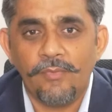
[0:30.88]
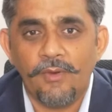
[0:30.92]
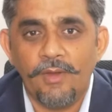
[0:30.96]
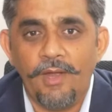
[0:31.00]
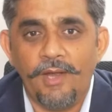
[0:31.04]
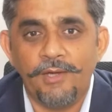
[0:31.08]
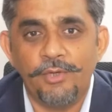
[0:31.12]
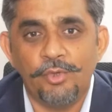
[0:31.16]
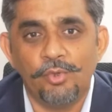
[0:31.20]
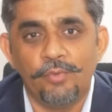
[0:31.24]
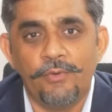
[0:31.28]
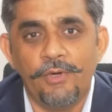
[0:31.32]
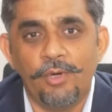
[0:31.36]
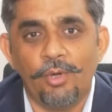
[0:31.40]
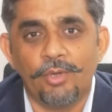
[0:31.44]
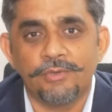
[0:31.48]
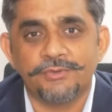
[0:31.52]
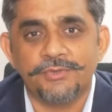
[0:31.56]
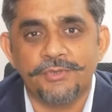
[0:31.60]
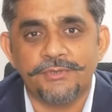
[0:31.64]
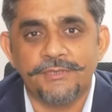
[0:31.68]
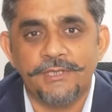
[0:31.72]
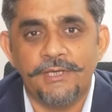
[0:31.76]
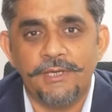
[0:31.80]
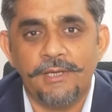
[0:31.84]
And you will
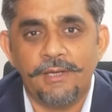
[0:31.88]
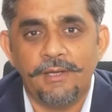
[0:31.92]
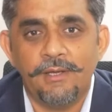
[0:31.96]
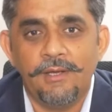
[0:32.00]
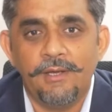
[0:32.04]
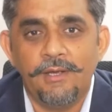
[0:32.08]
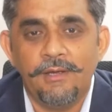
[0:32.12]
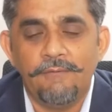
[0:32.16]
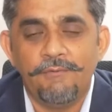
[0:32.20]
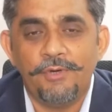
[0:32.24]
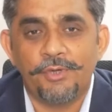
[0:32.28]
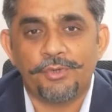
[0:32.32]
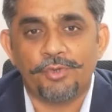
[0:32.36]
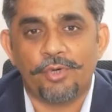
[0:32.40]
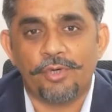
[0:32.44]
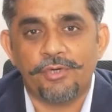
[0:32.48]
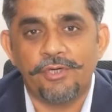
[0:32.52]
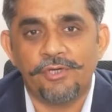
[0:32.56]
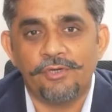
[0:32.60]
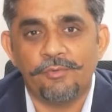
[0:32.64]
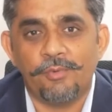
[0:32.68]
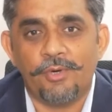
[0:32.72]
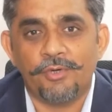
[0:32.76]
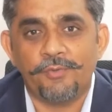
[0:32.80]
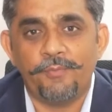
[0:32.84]
also say, we're
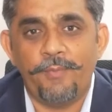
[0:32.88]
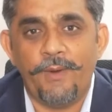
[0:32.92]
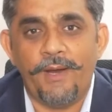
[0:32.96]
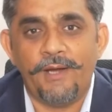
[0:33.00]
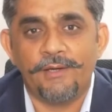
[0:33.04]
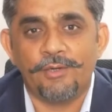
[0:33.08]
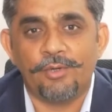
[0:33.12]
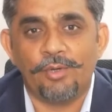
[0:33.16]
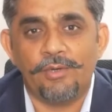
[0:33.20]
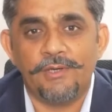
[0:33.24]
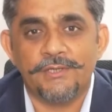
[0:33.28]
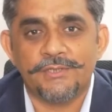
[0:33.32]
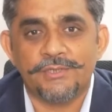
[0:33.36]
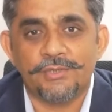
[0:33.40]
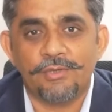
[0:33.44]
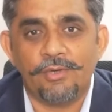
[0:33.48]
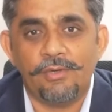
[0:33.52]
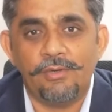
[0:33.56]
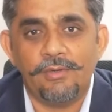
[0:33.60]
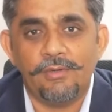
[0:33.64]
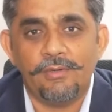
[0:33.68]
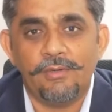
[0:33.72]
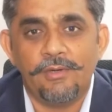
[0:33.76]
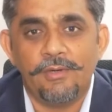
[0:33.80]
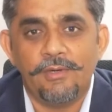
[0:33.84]
talking about bad
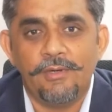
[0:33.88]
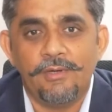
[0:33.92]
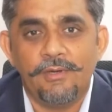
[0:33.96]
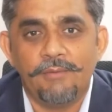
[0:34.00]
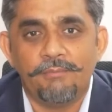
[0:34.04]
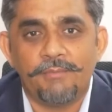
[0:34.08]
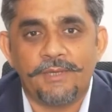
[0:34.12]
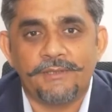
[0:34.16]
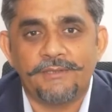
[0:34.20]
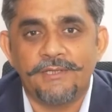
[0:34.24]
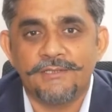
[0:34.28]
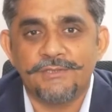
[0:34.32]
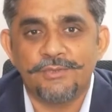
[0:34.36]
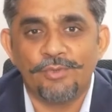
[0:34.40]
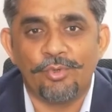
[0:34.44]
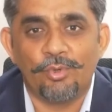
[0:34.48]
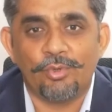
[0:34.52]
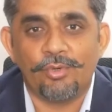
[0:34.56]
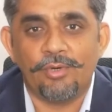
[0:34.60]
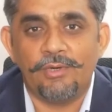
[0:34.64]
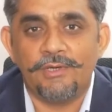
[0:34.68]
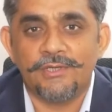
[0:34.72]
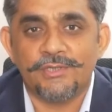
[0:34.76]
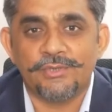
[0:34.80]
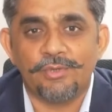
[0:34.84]
cholesterol, but there's no
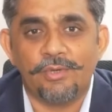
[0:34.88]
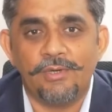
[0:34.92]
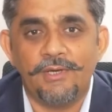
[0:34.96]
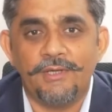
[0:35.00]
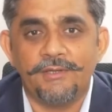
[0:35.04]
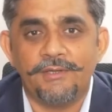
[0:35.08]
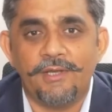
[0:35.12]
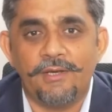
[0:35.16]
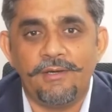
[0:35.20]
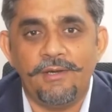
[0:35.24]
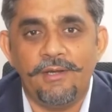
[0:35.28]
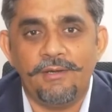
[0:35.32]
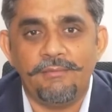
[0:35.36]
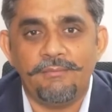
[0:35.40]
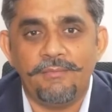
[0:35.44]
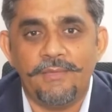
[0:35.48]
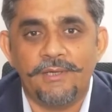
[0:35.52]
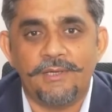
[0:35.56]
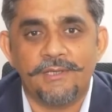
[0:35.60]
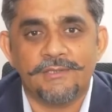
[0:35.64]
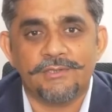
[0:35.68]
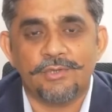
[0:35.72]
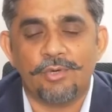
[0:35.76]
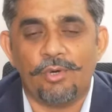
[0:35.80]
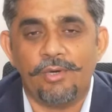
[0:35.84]
cholesterol in the name.
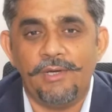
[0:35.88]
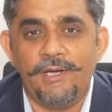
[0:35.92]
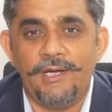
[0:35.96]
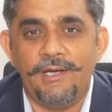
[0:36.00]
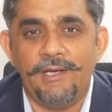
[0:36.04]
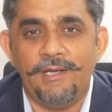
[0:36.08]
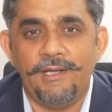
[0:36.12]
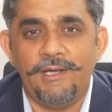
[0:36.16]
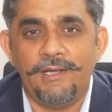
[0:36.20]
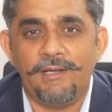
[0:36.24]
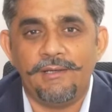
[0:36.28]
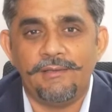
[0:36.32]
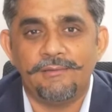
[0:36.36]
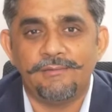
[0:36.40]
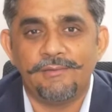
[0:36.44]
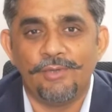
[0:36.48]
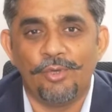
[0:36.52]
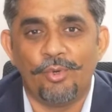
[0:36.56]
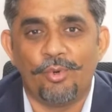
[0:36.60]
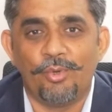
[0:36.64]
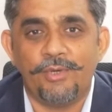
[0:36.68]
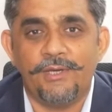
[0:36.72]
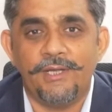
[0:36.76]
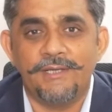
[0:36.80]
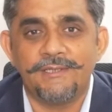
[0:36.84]
It is called LDL,
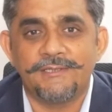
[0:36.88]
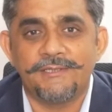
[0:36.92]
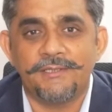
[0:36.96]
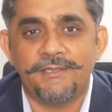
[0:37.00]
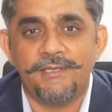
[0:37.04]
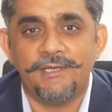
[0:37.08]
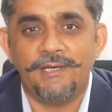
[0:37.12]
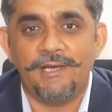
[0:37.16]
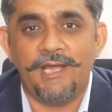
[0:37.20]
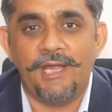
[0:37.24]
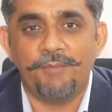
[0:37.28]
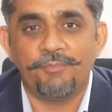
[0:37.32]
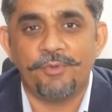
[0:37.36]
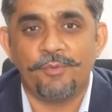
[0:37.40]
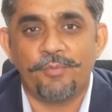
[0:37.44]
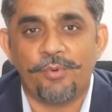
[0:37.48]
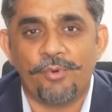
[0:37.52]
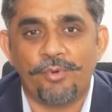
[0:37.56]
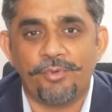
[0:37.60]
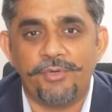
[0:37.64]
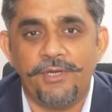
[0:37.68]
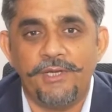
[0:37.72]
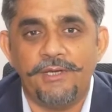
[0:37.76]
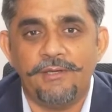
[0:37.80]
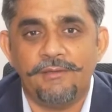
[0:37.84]
low density
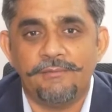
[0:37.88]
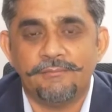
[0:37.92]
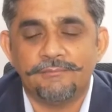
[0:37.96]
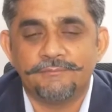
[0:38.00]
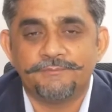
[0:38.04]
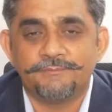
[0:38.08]
lipoprotein.